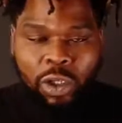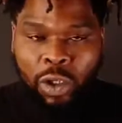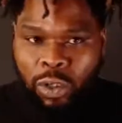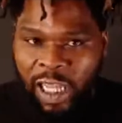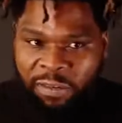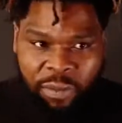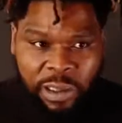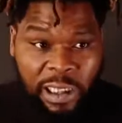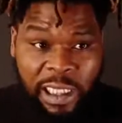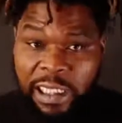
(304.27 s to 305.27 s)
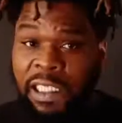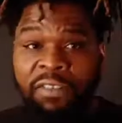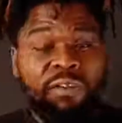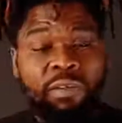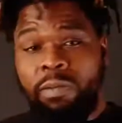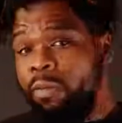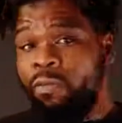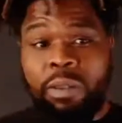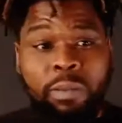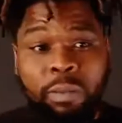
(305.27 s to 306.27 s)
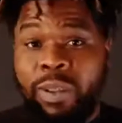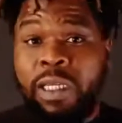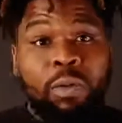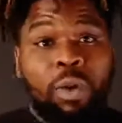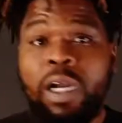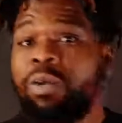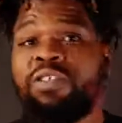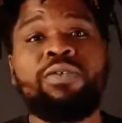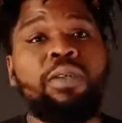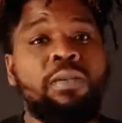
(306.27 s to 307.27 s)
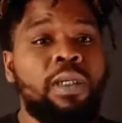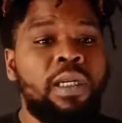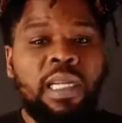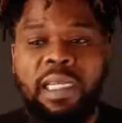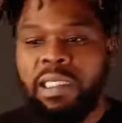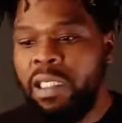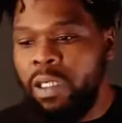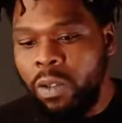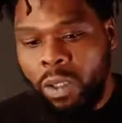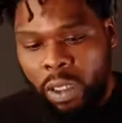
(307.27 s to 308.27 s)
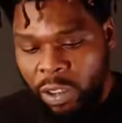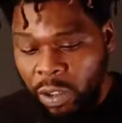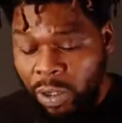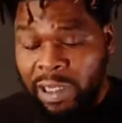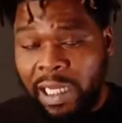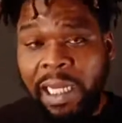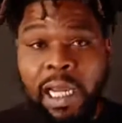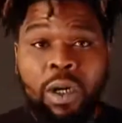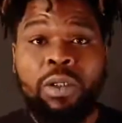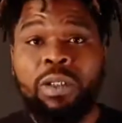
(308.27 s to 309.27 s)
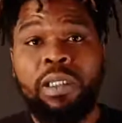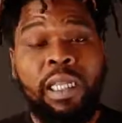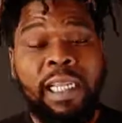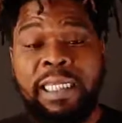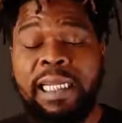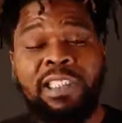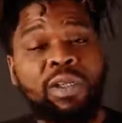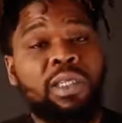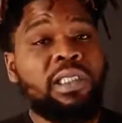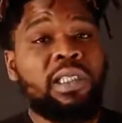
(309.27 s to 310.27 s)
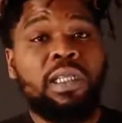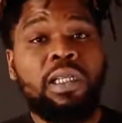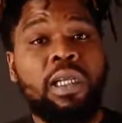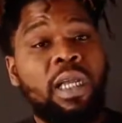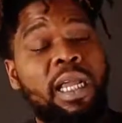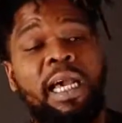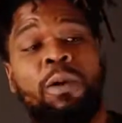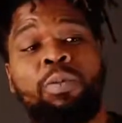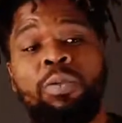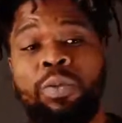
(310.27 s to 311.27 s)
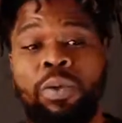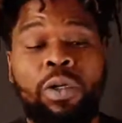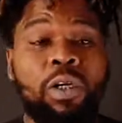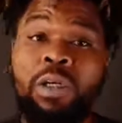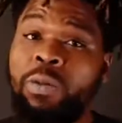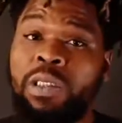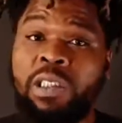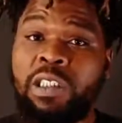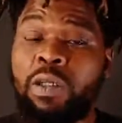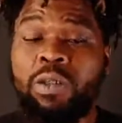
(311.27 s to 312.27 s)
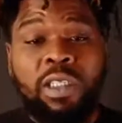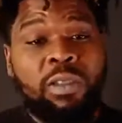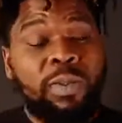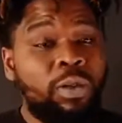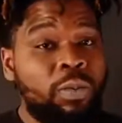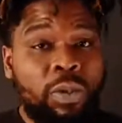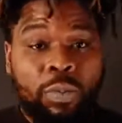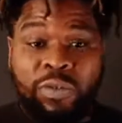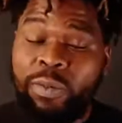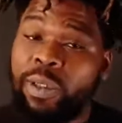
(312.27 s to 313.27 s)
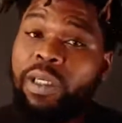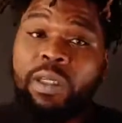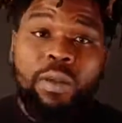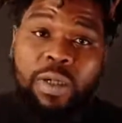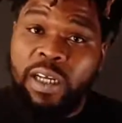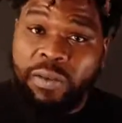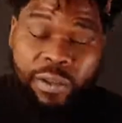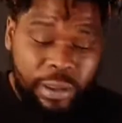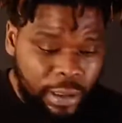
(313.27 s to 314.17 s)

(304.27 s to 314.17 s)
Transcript: you know, life was any different from being where I was from until I got older. And then I started seeing how people was just so judgmental of people from the hood or whatever.